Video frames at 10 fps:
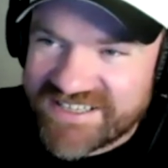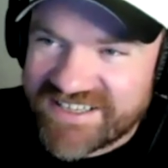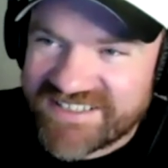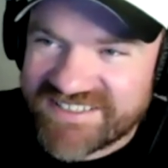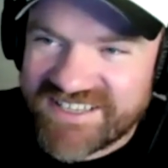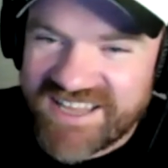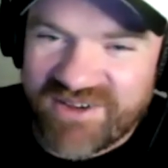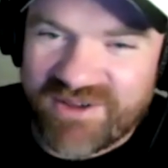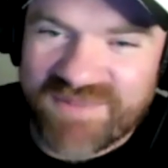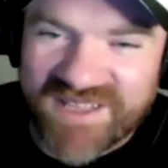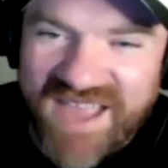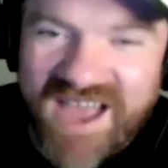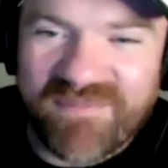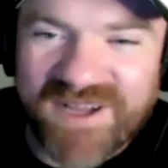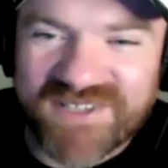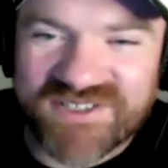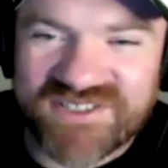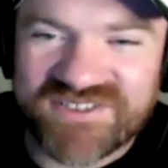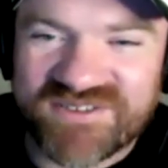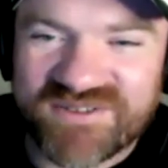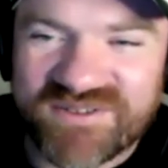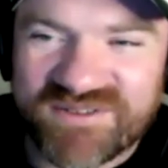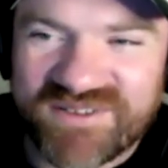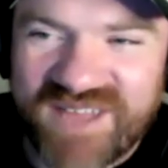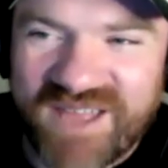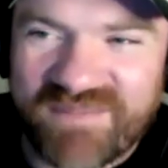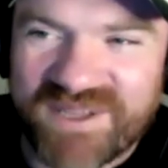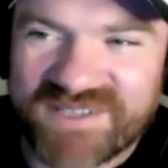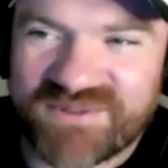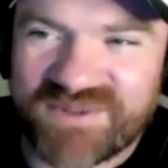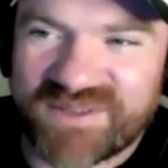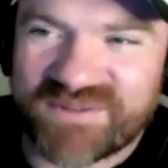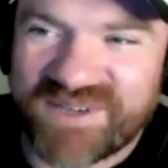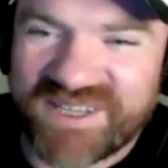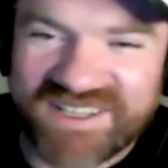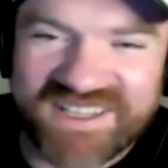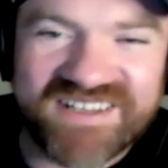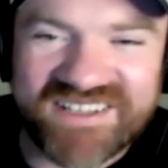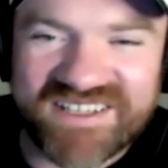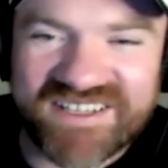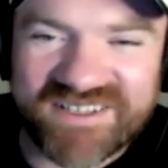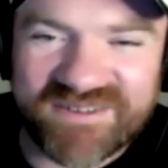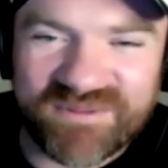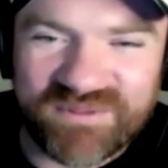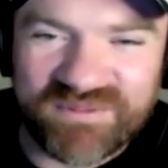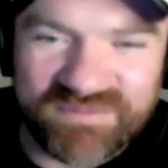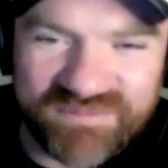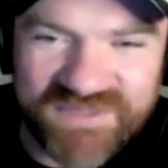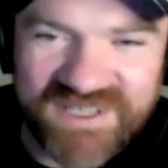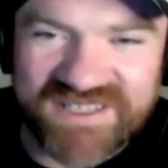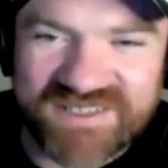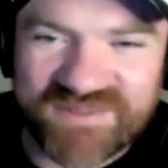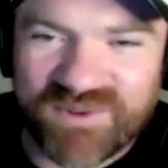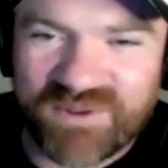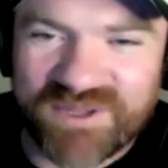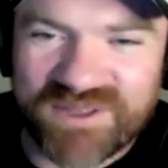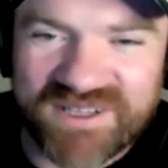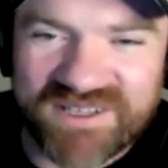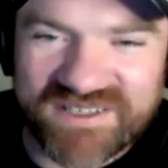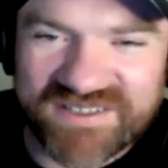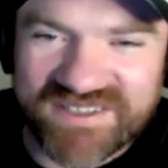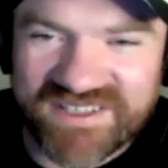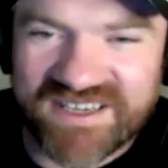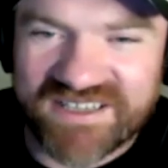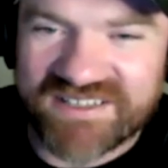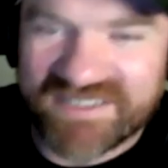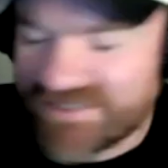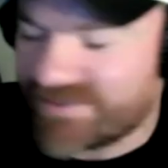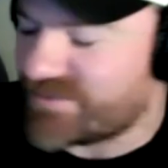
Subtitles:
and see how much our best 23 at the end of the year is what we think it is at the end of the year as